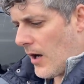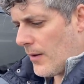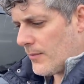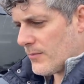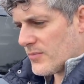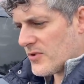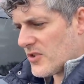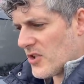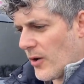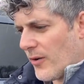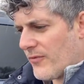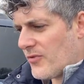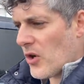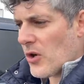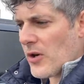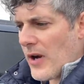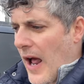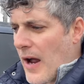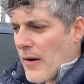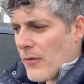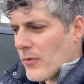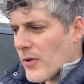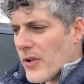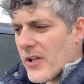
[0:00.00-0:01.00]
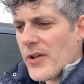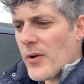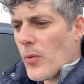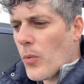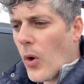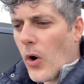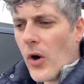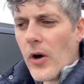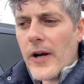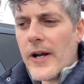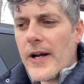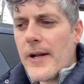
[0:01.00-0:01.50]
So if you're not really
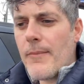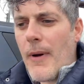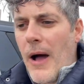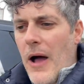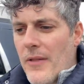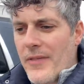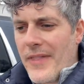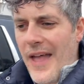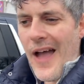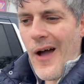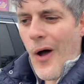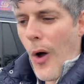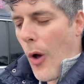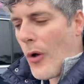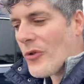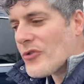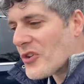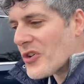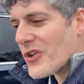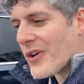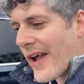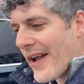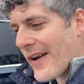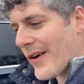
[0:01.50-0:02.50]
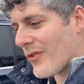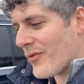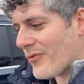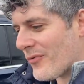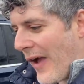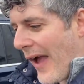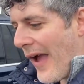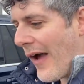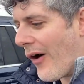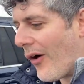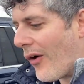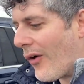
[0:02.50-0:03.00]
worried about that alternator
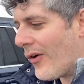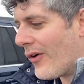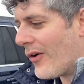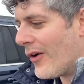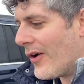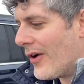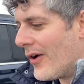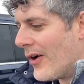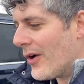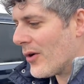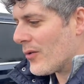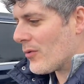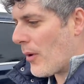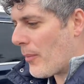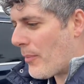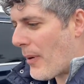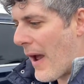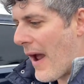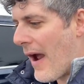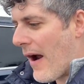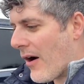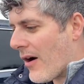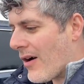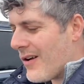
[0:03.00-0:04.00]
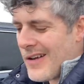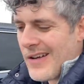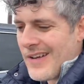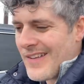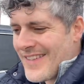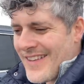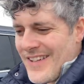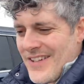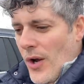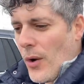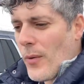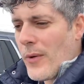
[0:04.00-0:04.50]
fail repair,
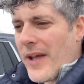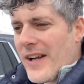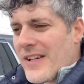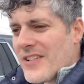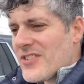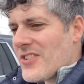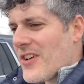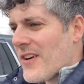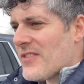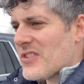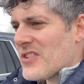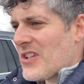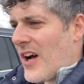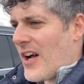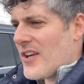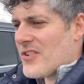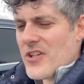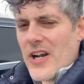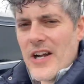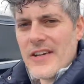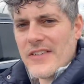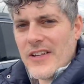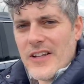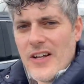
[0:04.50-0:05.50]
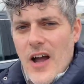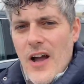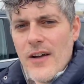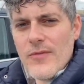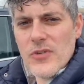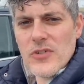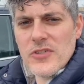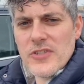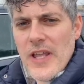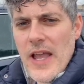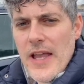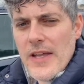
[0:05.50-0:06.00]
then don't get a service contract that
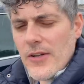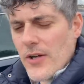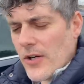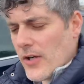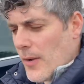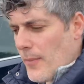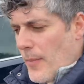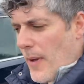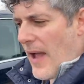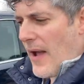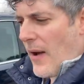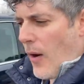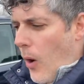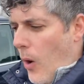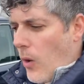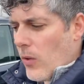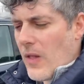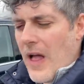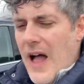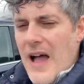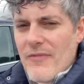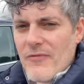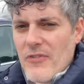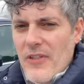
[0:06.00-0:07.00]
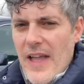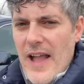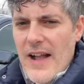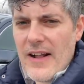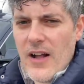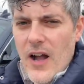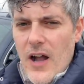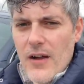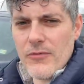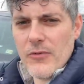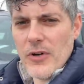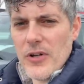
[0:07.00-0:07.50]
covers that. You're gonna pay a whole lot for that
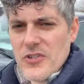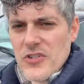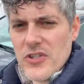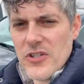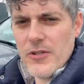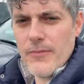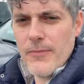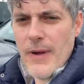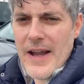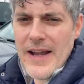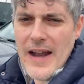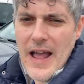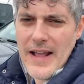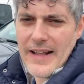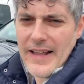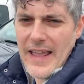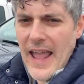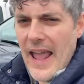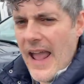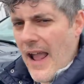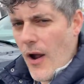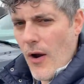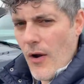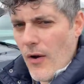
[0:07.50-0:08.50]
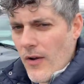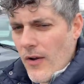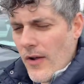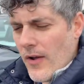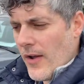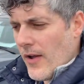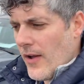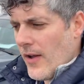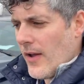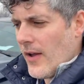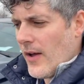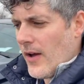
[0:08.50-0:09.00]
coverage. You may not care.
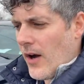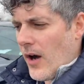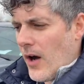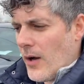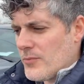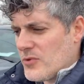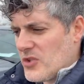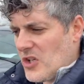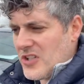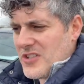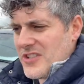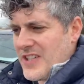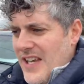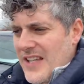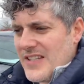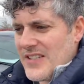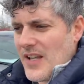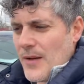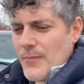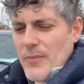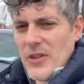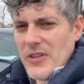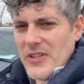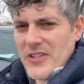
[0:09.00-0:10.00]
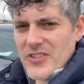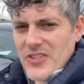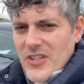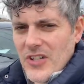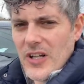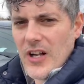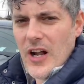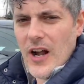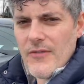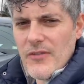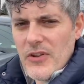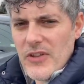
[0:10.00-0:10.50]
Just get something that's
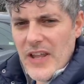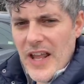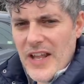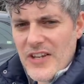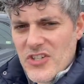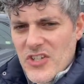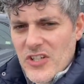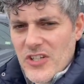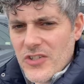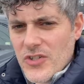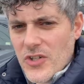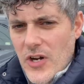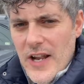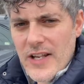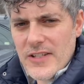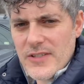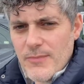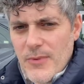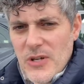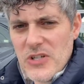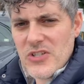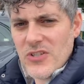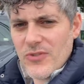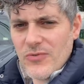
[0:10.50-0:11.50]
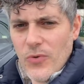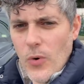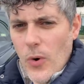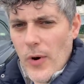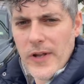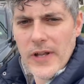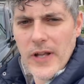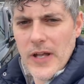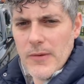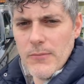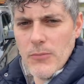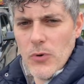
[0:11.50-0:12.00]
gonna cover the engine and transmission for
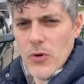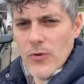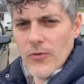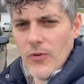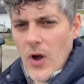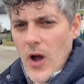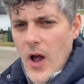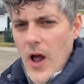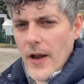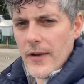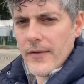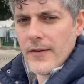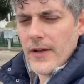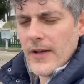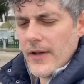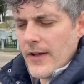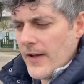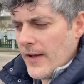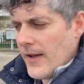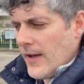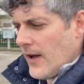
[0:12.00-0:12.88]
you and move on.